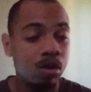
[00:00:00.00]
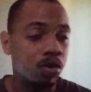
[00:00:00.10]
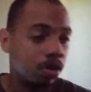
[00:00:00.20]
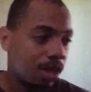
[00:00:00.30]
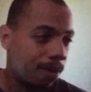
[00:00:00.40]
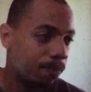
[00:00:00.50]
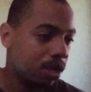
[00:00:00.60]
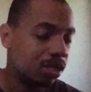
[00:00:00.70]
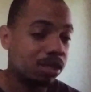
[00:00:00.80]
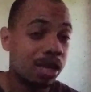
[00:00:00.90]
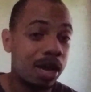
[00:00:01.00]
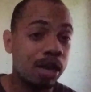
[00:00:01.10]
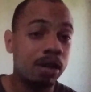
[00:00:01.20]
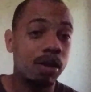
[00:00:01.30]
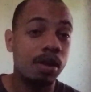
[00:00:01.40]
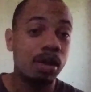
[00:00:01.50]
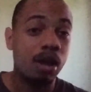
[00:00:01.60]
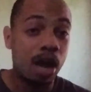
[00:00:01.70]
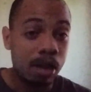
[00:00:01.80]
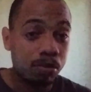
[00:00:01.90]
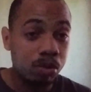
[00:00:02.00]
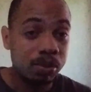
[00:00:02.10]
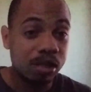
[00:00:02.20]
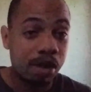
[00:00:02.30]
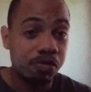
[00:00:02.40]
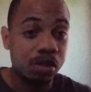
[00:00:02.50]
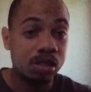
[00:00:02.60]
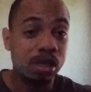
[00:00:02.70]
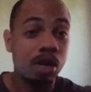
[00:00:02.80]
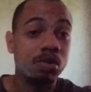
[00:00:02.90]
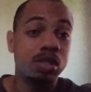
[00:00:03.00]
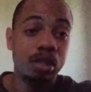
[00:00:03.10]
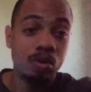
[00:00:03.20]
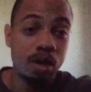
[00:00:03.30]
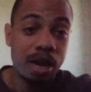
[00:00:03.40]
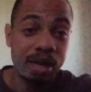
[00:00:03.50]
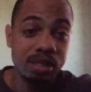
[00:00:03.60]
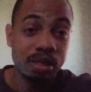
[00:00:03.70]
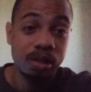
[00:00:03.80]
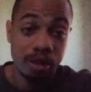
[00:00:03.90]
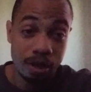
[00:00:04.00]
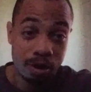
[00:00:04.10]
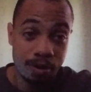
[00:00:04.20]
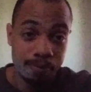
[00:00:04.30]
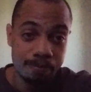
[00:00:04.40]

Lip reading: With that being said, I'm Newbie Cypherus, and I'll see you guys later.